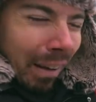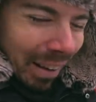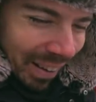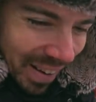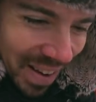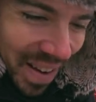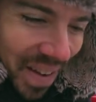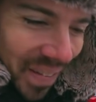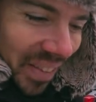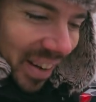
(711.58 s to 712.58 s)

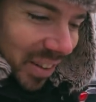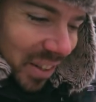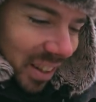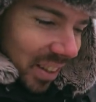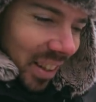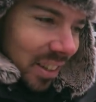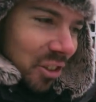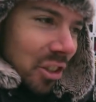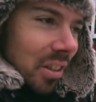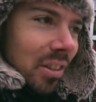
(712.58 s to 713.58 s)
and I was like, that's
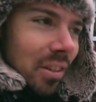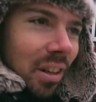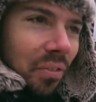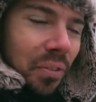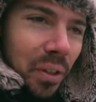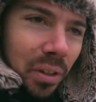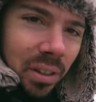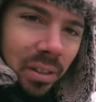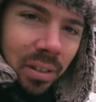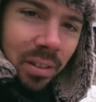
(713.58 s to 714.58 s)
just, it's not food.
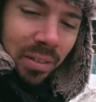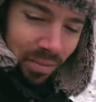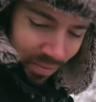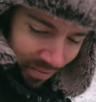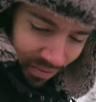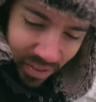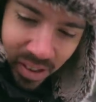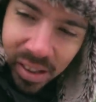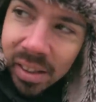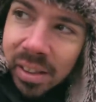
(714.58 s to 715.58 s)

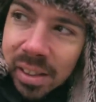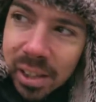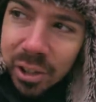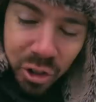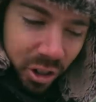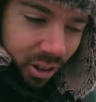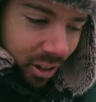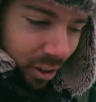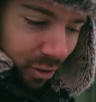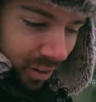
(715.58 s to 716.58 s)
It's just
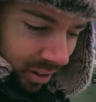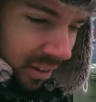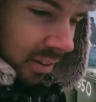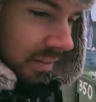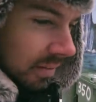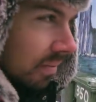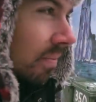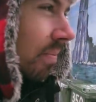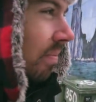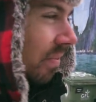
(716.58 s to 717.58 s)
gluten.
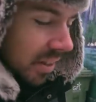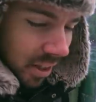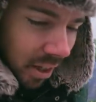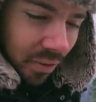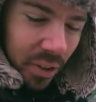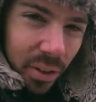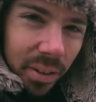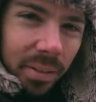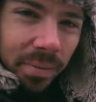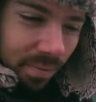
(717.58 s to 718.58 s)
It's not food.
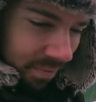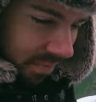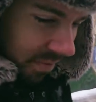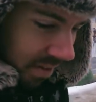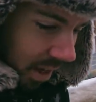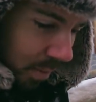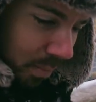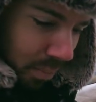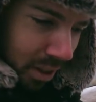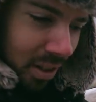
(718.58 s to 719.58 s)
I
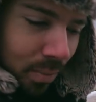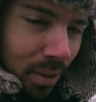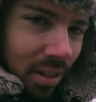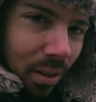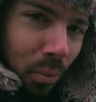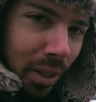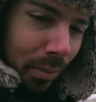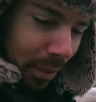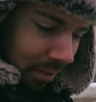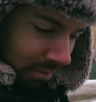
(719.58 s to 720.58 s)
mean, bread can be done
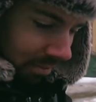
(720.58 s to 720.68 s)
well, but